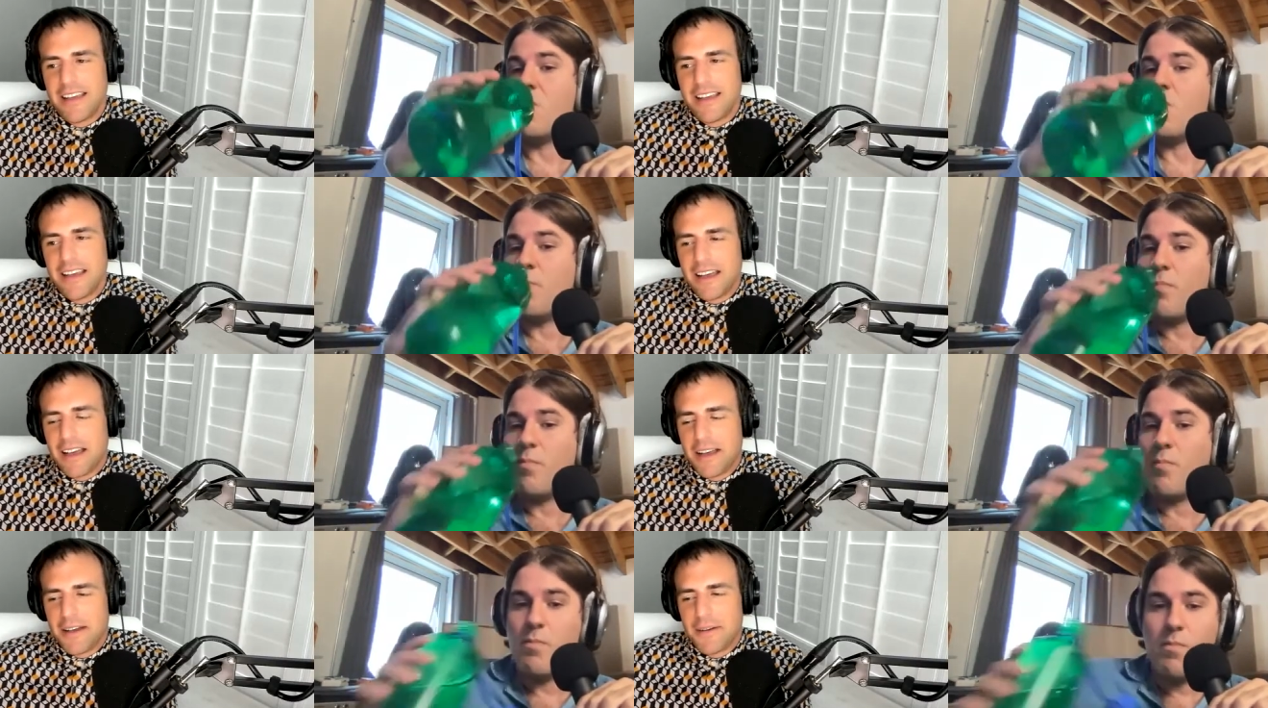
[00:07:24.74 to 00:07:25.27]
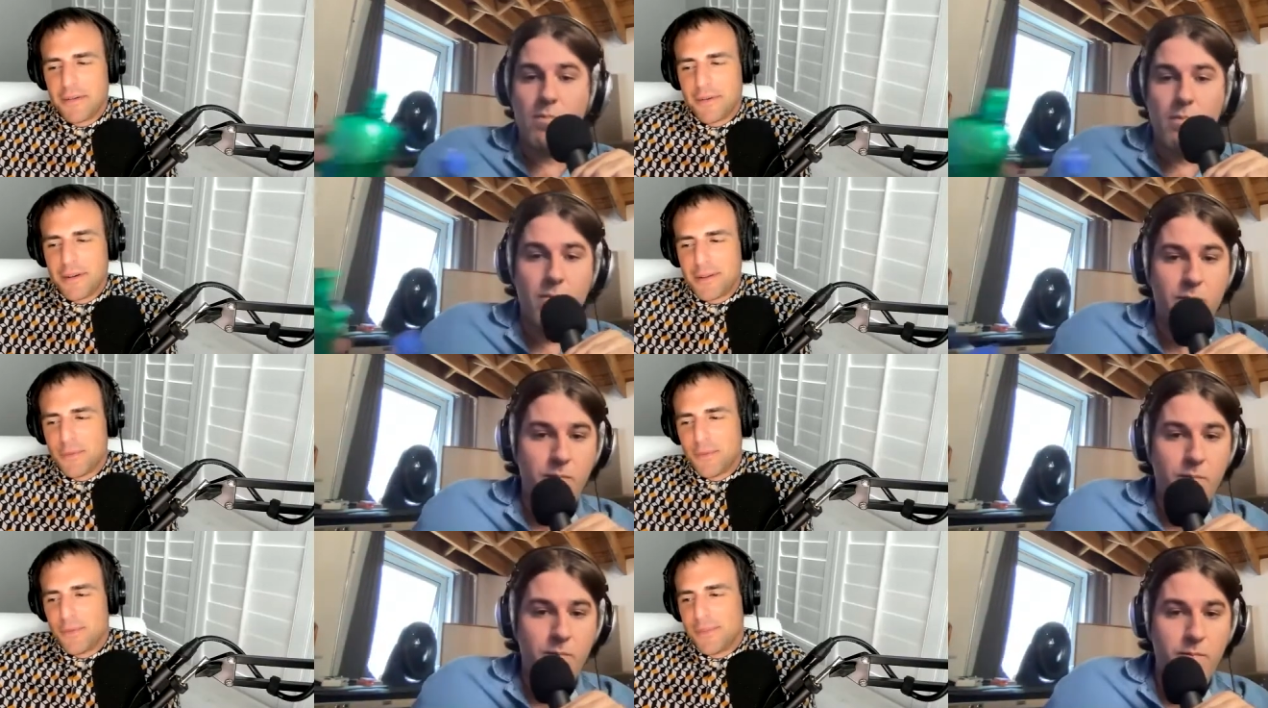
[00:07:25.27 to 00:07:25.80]
Speaker 1: uh,
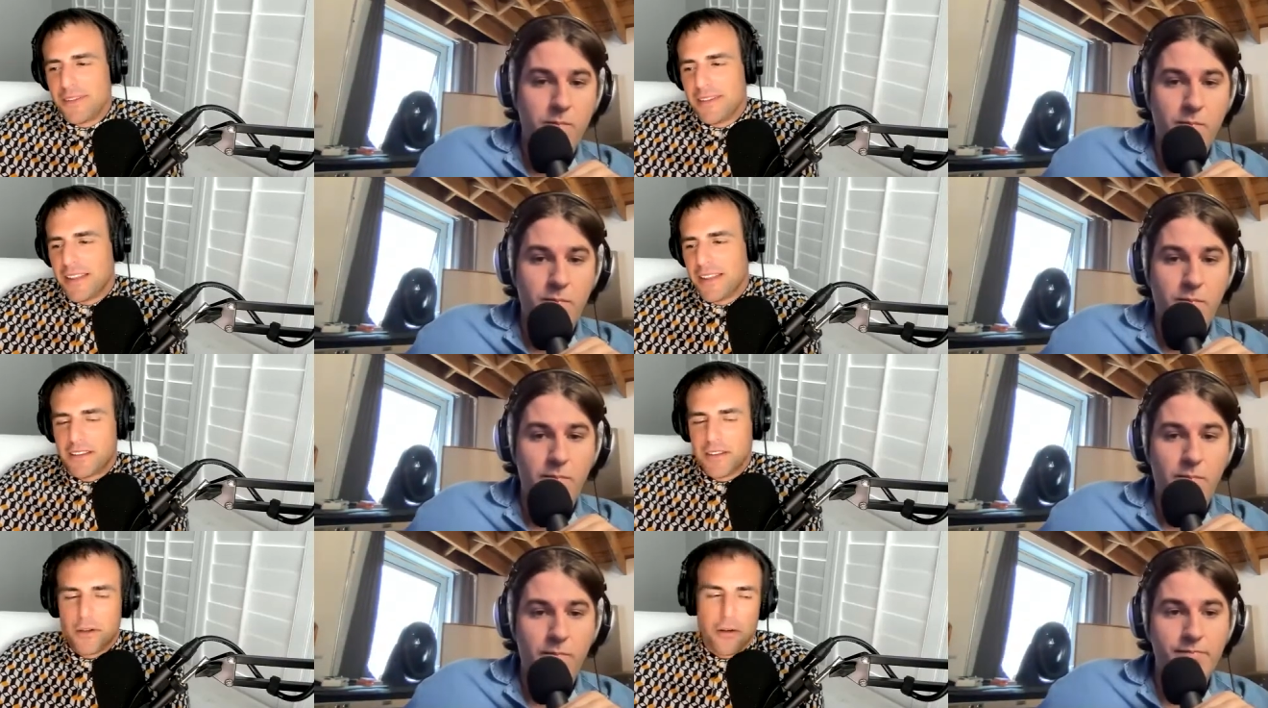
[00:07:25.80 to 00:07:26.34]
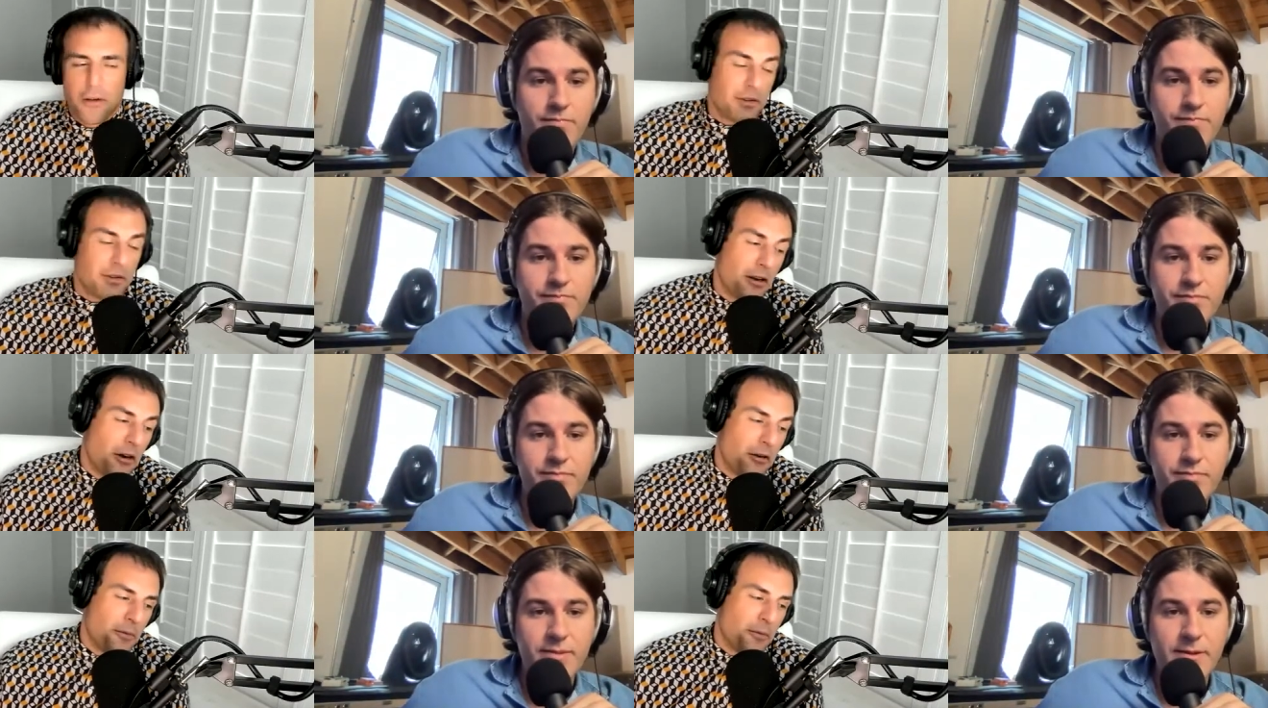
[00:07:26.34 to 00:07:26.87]
when he, not to go off
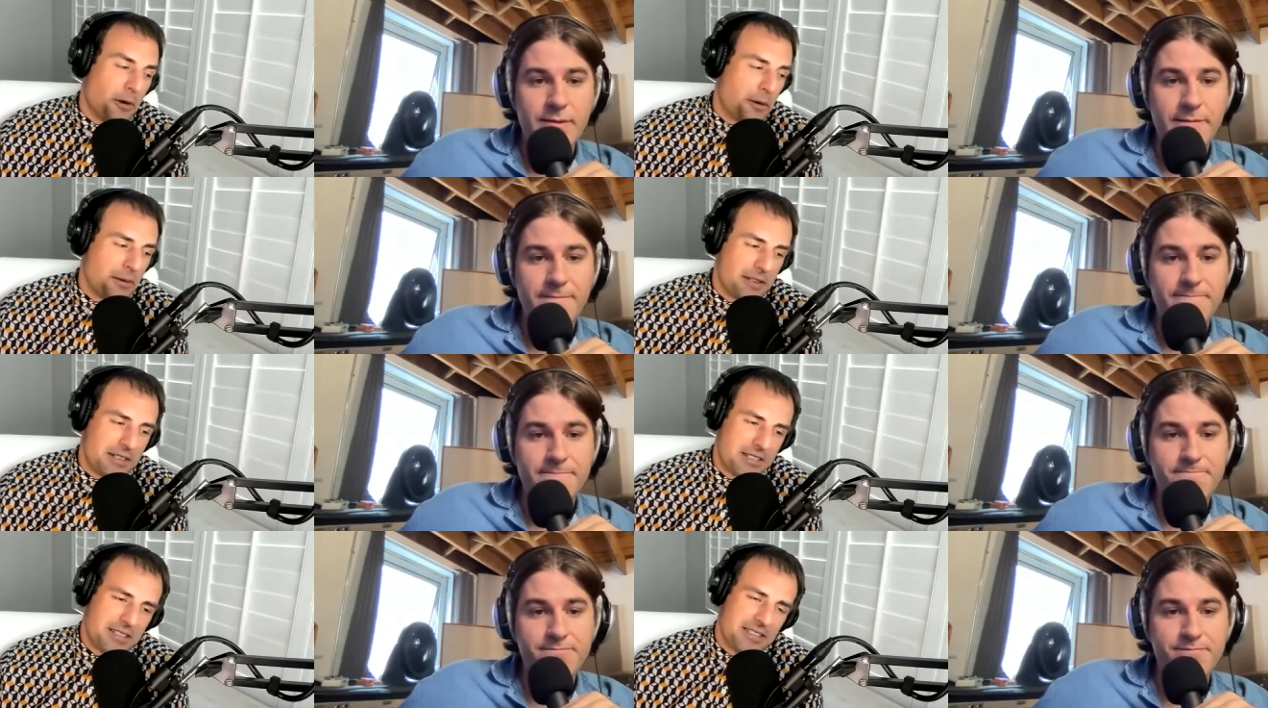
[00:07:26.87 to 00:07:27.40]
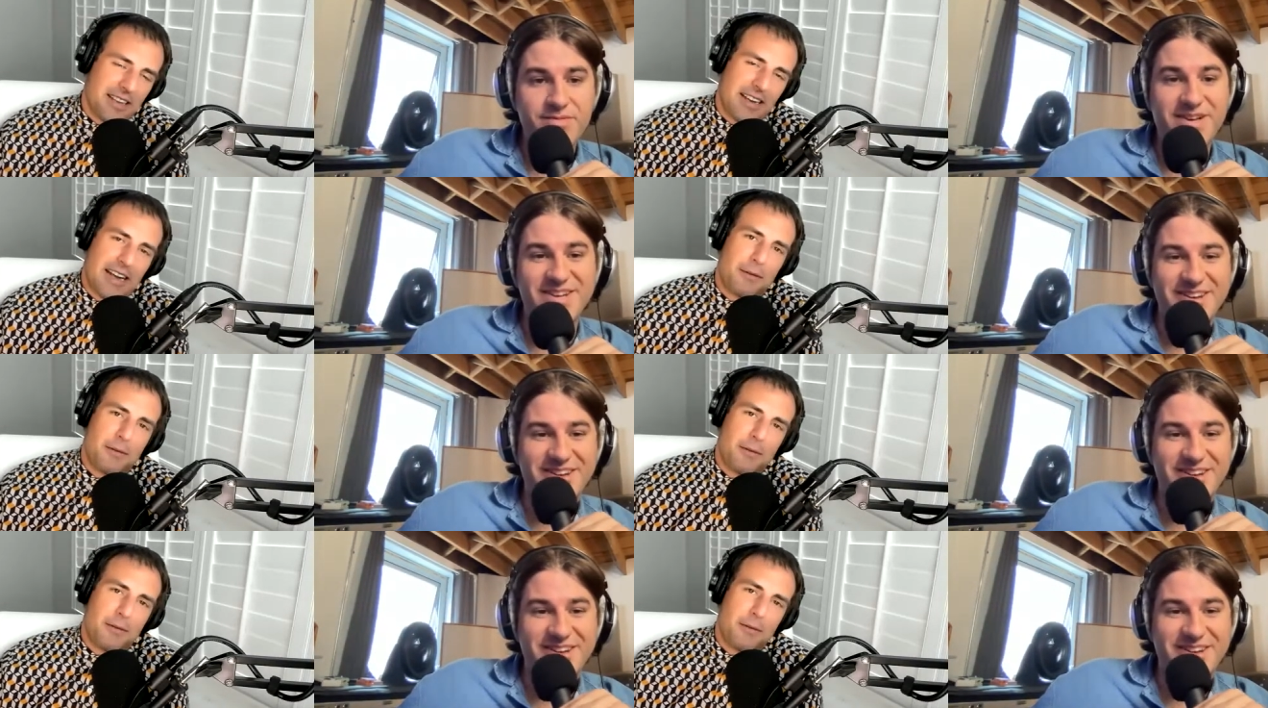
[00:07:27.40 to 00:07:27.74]
on Nardwuar, but it's just like I